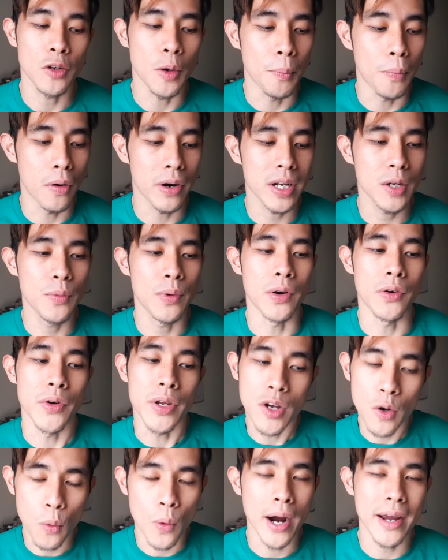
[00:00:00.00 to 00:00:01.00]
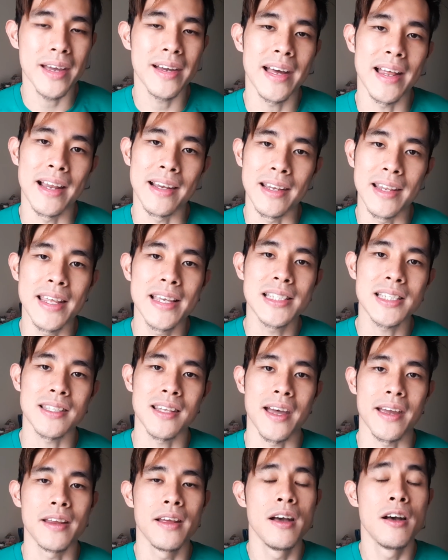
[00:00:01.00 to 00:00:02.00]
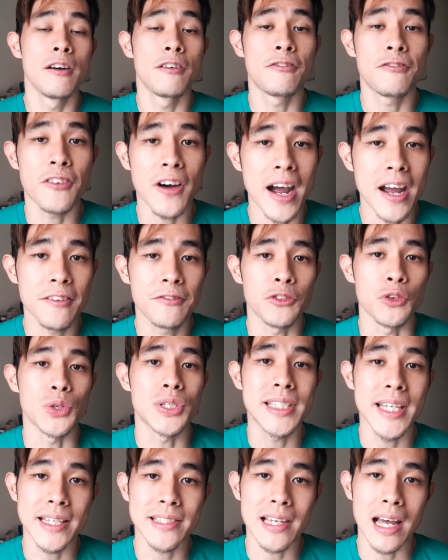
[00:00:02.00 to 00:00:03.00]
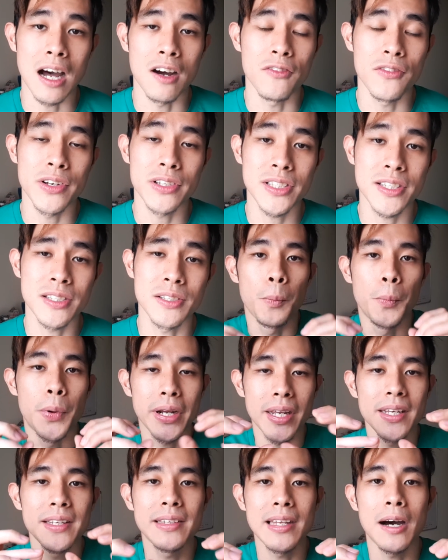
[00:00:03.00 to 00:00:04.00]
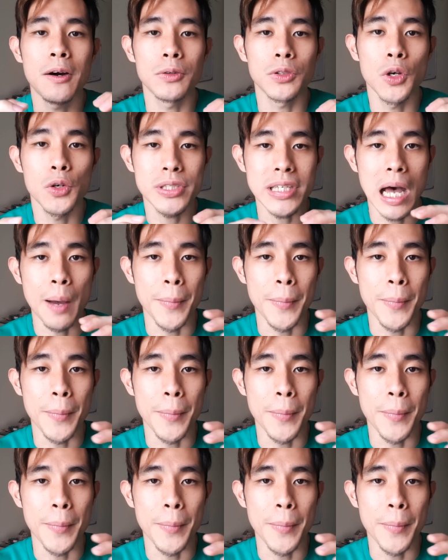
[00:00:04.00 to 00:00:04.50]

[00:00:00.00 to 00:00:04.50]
your body will require at least like 5 to 6 hours breaking down those